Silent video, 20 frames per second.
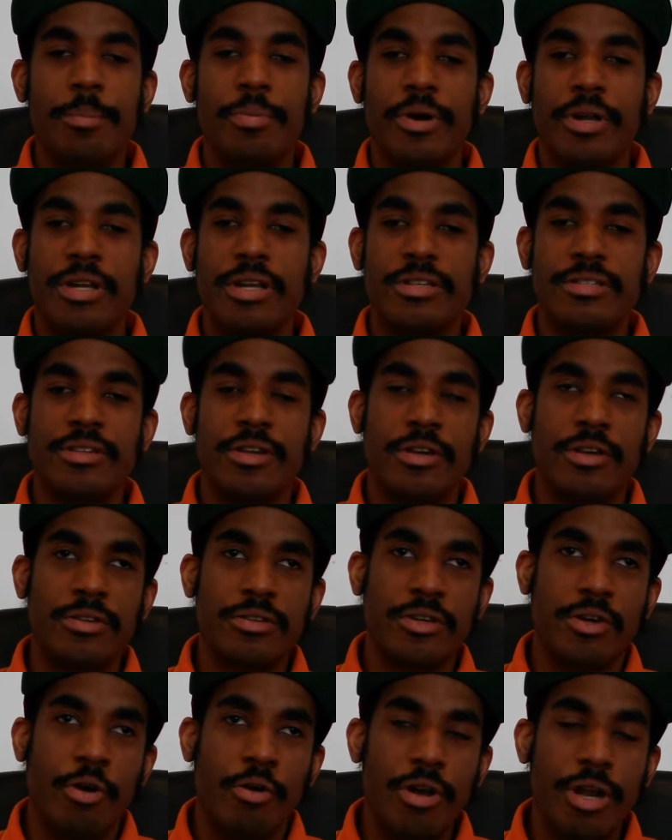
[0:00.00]
but it's
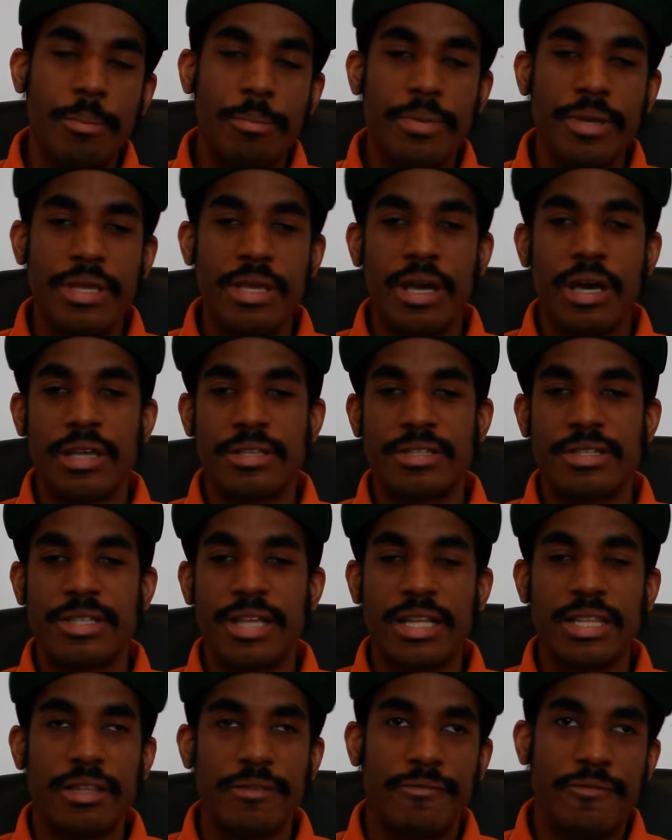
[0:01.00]
going to be a
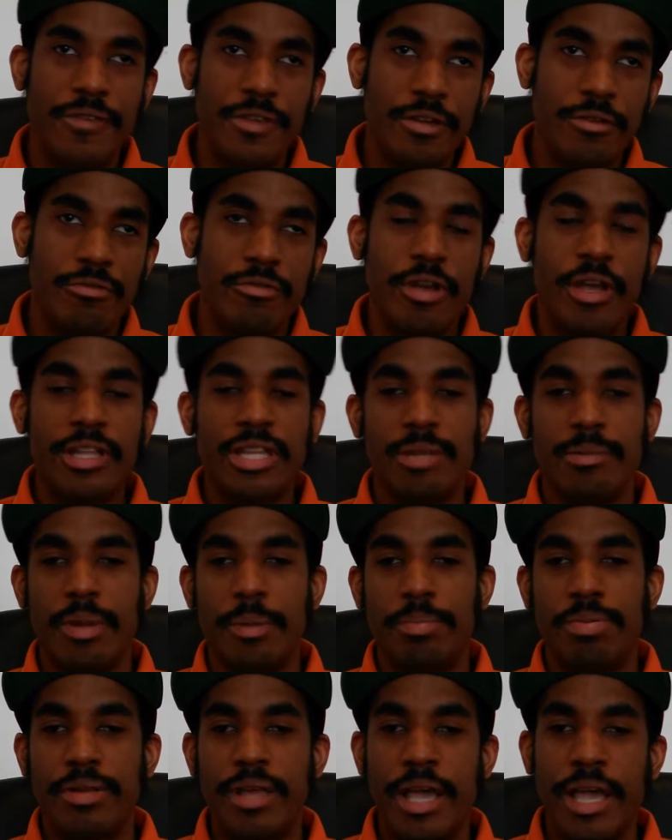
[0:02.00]
selected few to
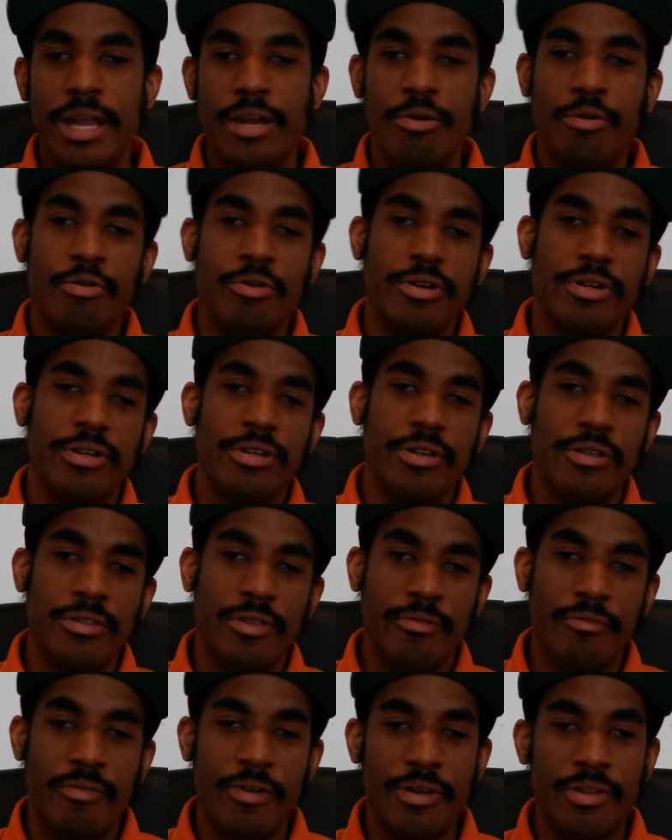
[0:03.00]
be played on
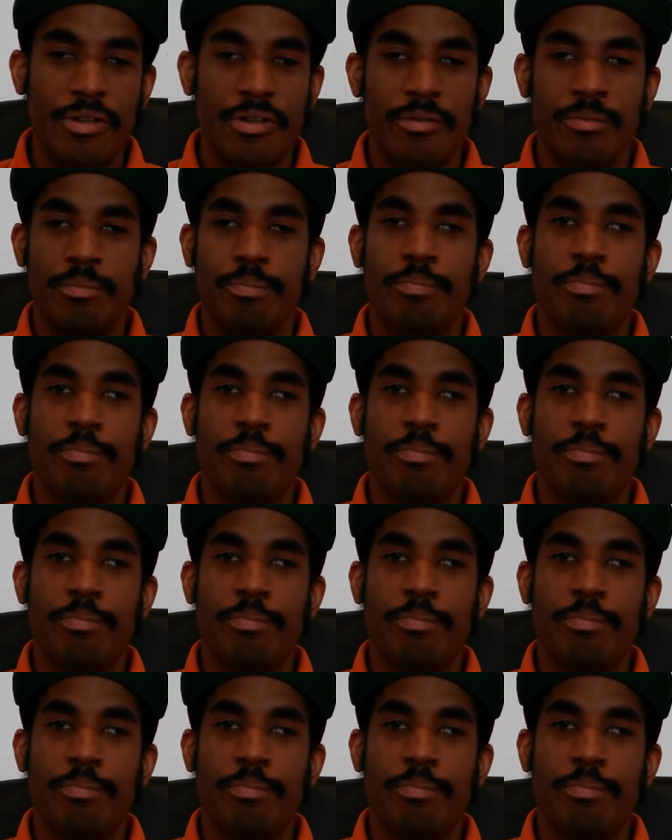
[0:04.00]
the, the